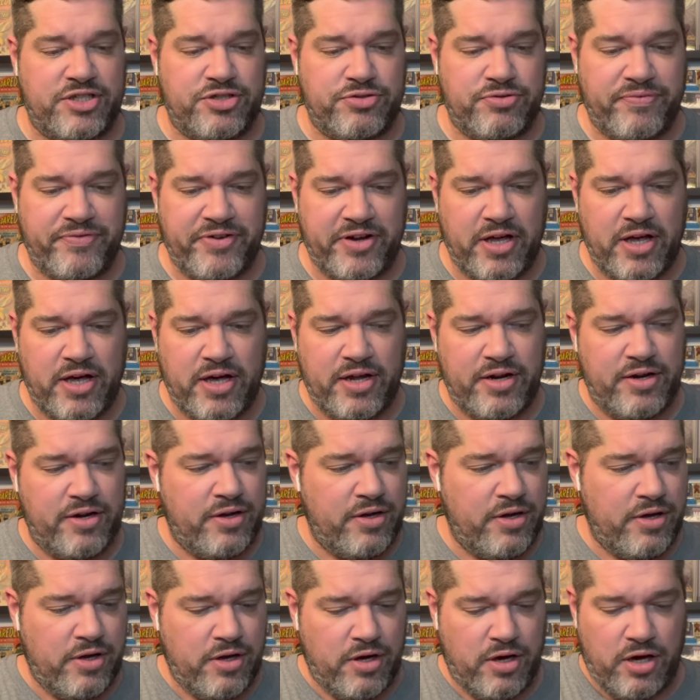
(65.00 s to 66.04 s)
Terrificon.
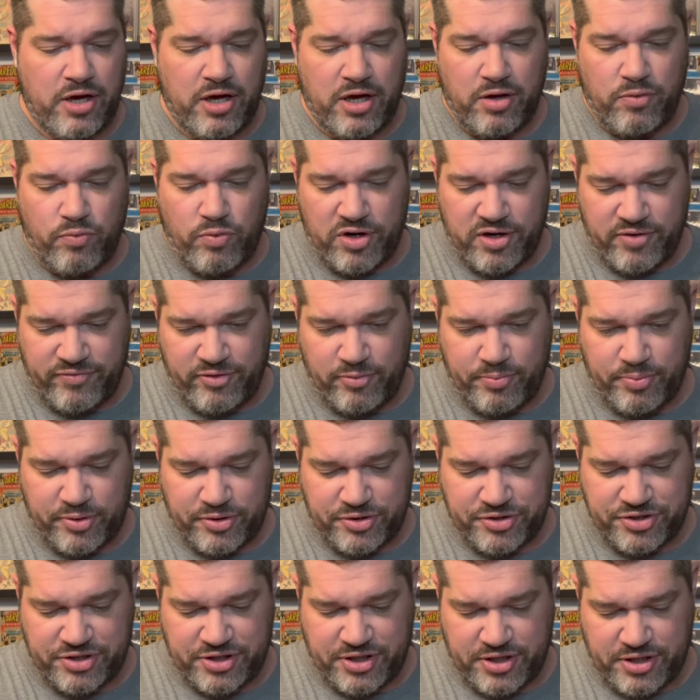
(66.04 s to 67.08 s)
Wonderful
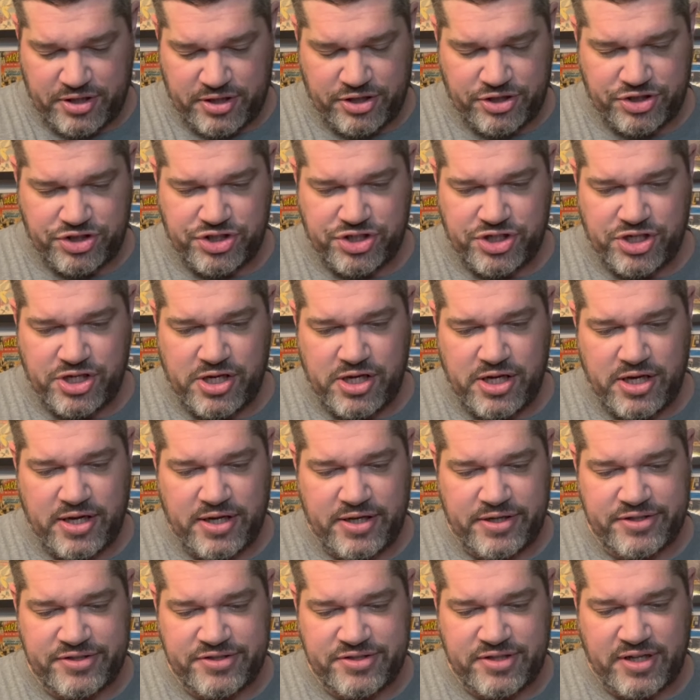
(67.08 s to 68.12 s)
person. She
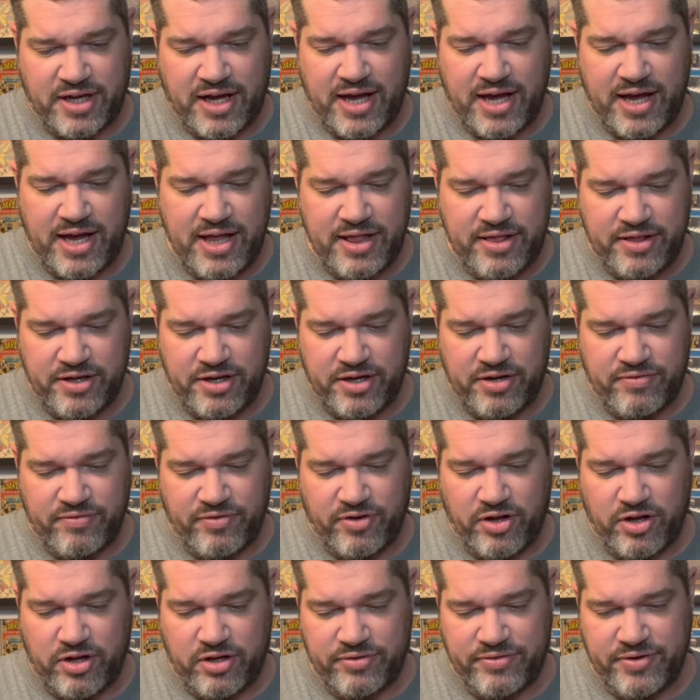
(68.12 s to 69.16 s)
is highly
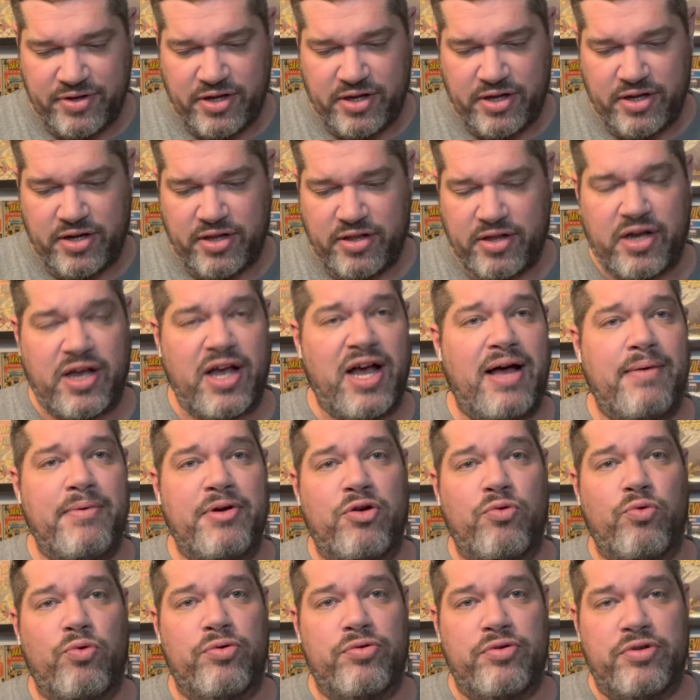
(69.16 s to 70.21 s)
involved in the
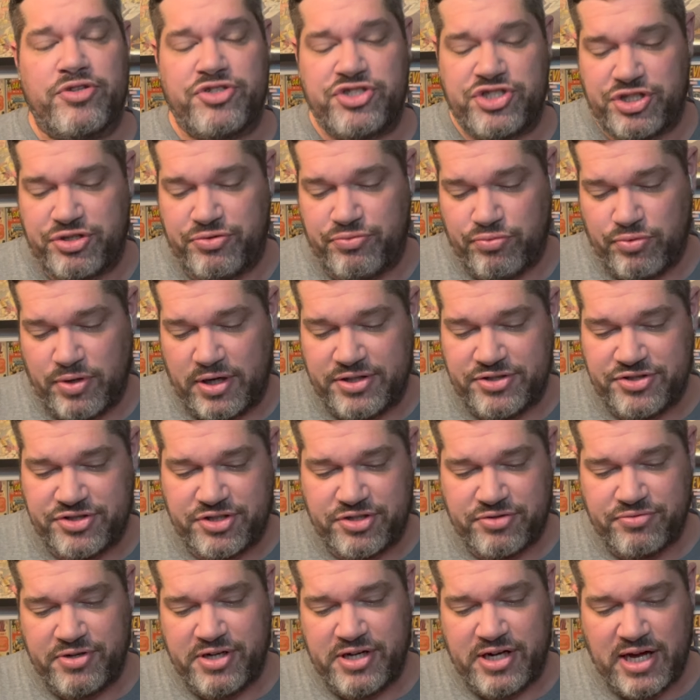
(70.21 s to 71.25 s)
comic world. She runs
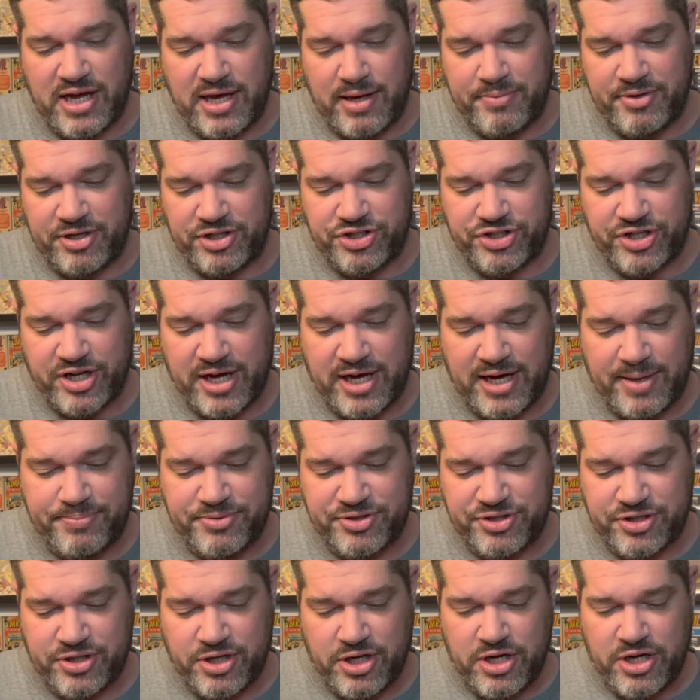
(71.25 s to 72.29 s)
3 comic
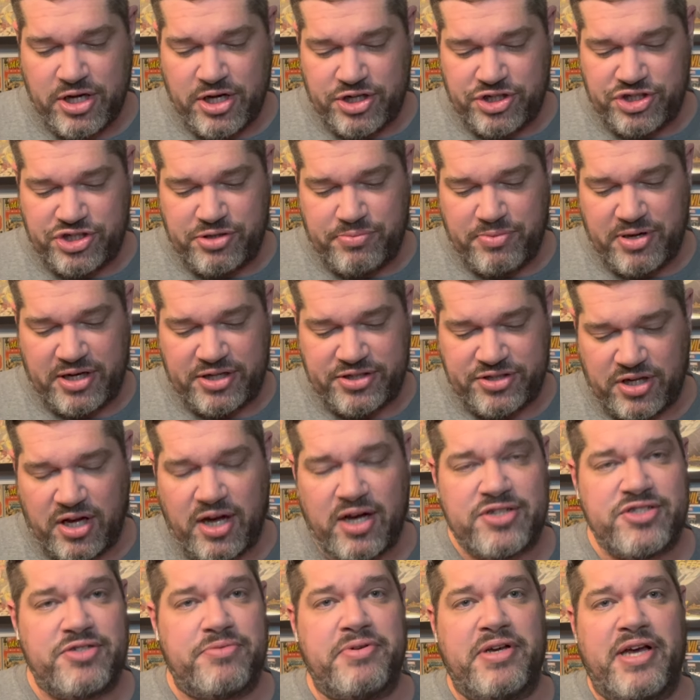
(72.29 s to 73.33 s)
shops. She makes
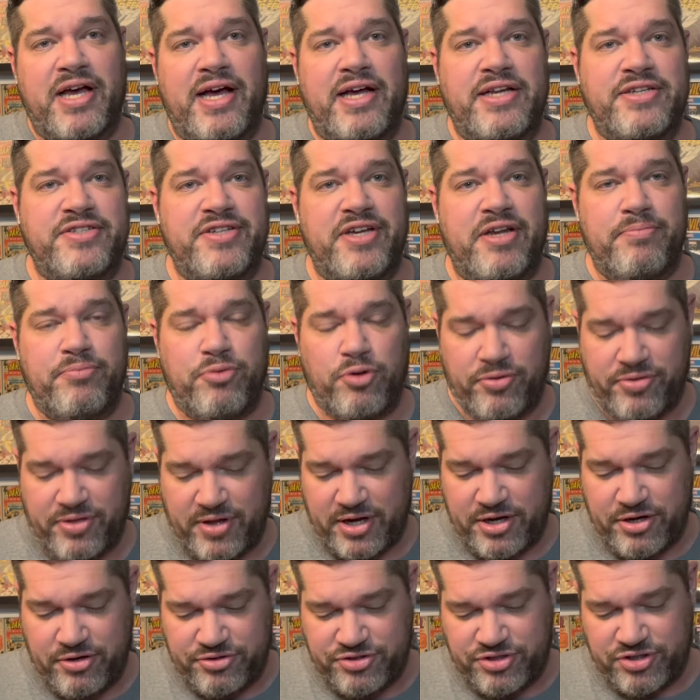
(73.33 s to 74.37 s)
awesome content both on
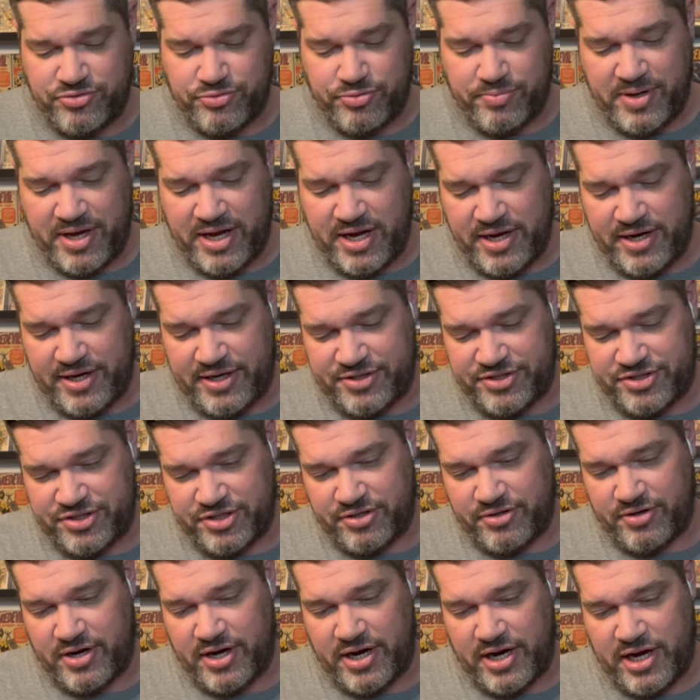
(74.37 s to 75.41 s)
YouTube and
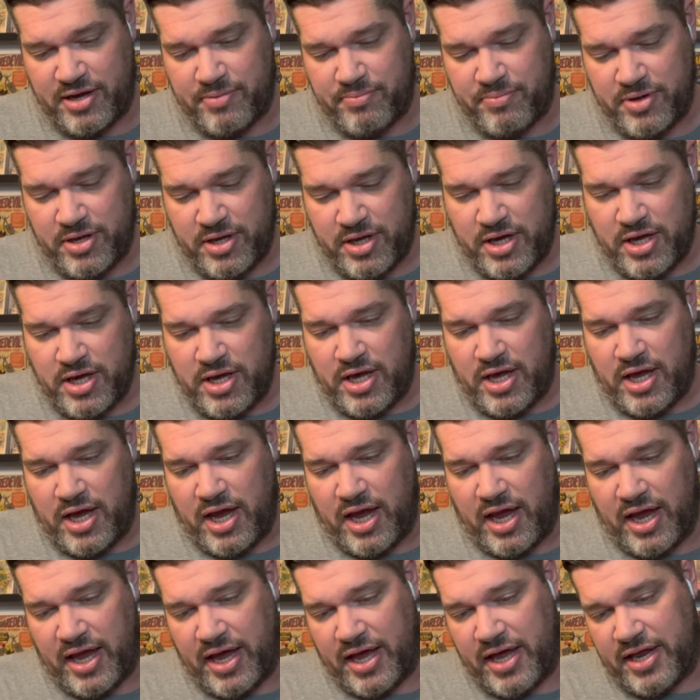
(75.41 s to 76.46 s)
Instagram.
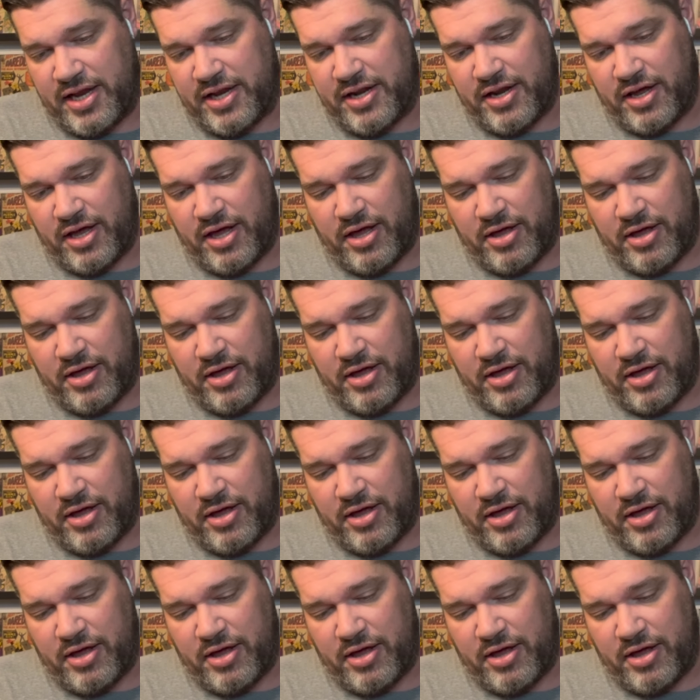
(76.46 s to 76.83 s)
And